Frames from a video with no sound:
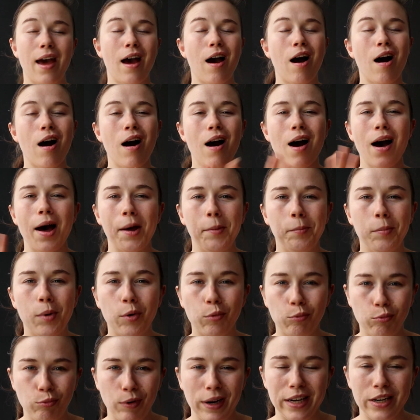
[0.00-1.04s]
There are a
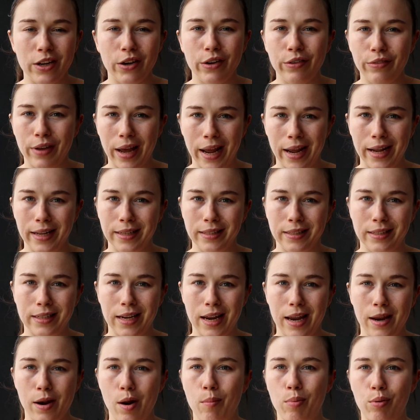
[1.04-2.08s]
myriad of
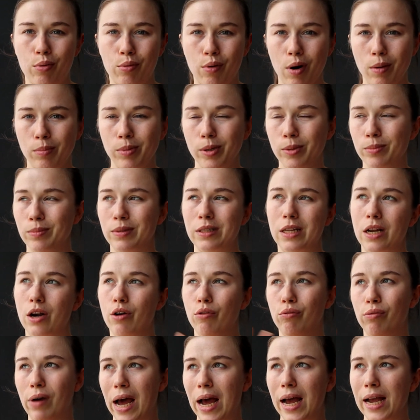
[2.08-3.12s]
handstand problems that
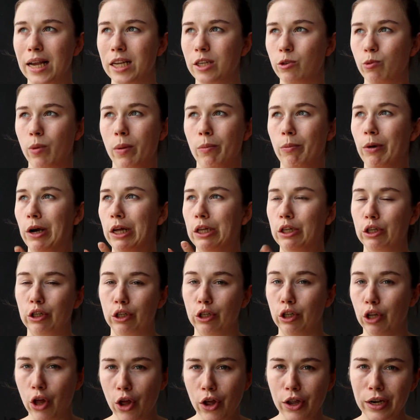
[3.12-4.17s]
arise when we're
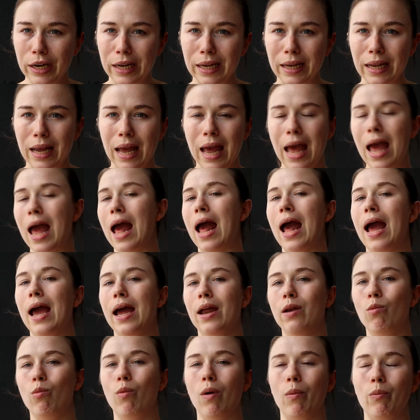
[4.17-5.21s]
learning
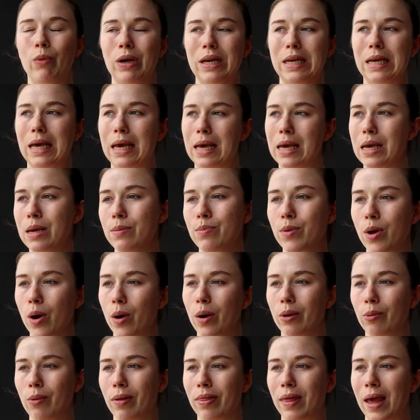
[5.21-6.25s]
and when we keep
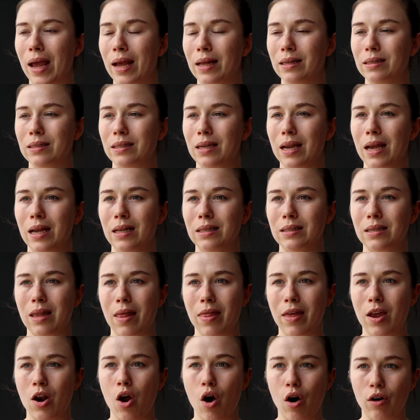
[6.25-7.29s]
going with handstands
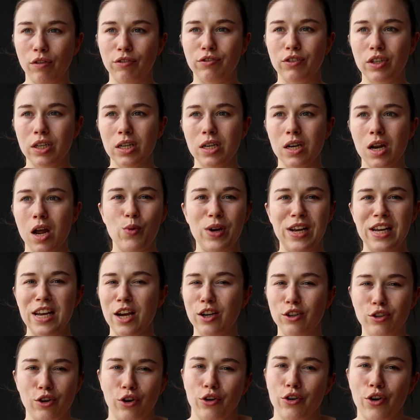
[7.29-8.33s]
that often we
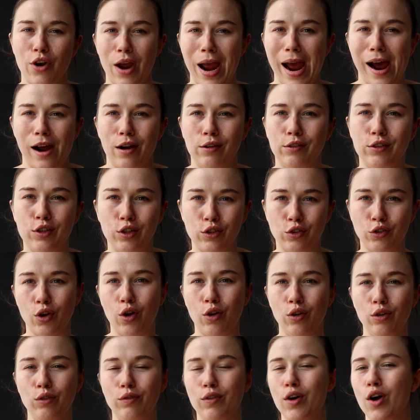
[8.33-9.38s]
don't know how to
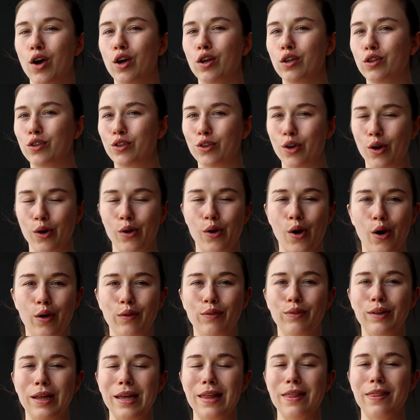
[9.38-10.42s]
solve. So
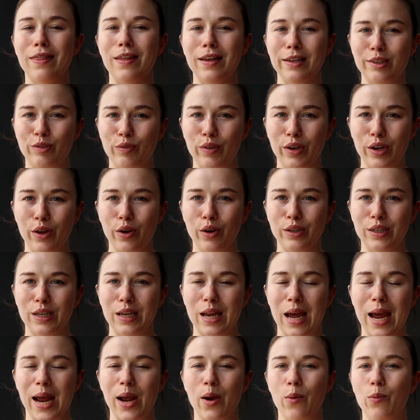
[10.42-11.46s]
hopefully this video
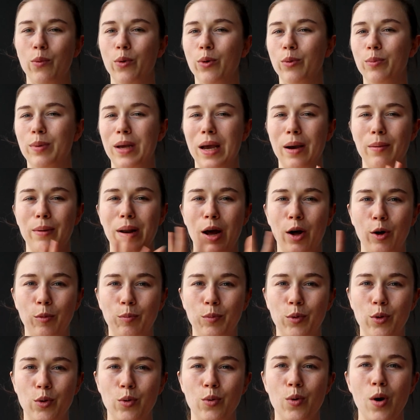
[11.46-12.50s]
today will be able to
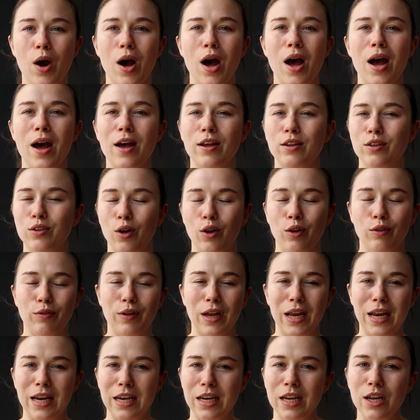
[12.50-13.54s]
help you solve
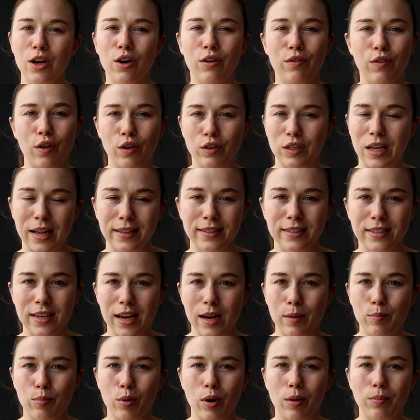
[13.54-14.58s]
any of those
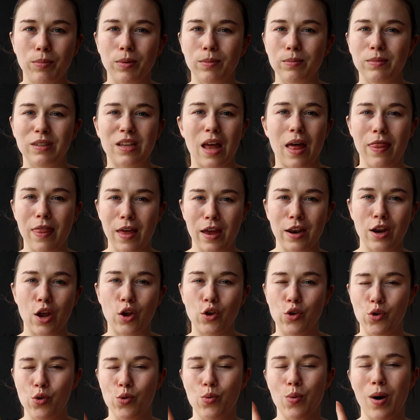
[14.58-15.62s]
handstand problems that
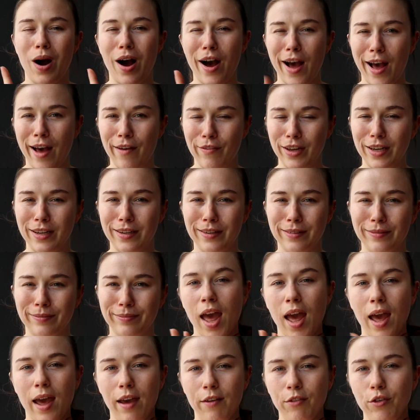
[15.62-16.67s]
you are having.
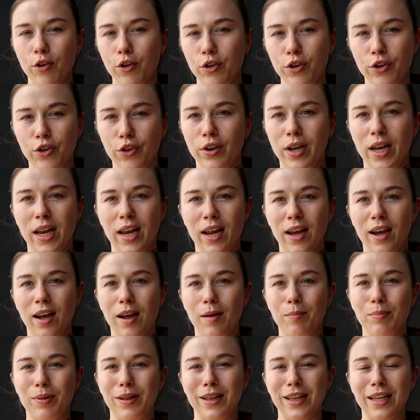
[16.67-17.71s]
If you're new
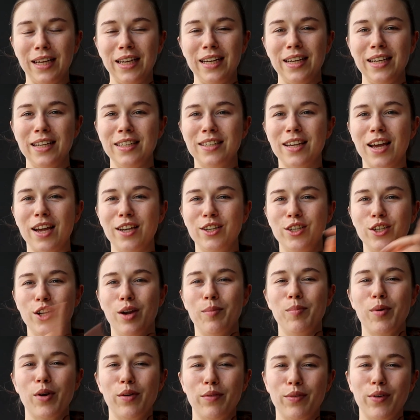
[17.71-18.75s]
here, please
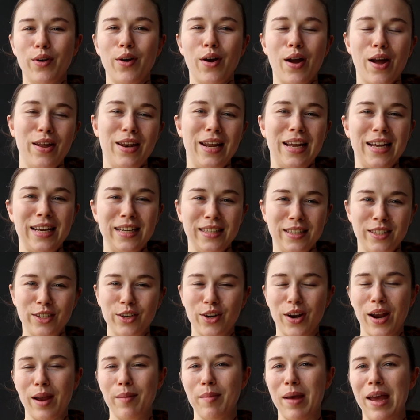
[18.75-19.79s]
jump over on
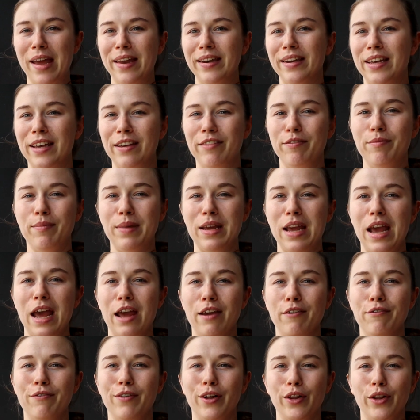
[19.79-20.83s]
Instagram and give me
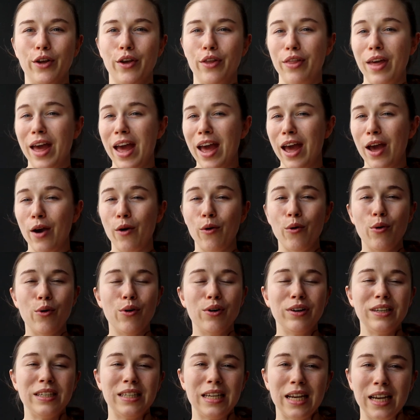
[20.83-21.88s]
a follow there,
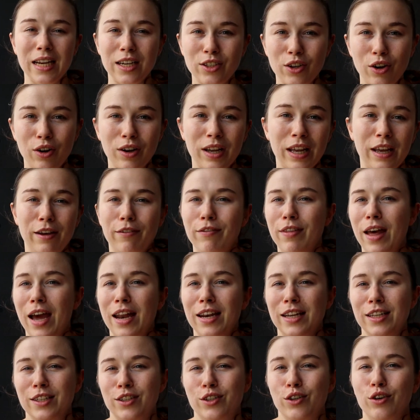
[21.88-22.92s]
or TikTok if that
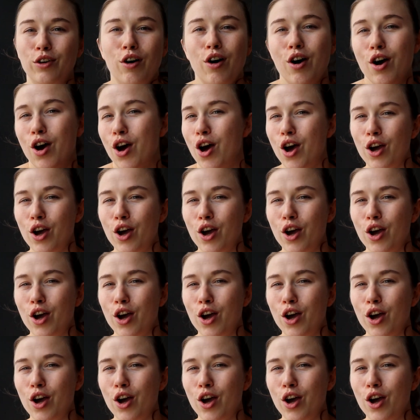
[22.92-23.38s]
is your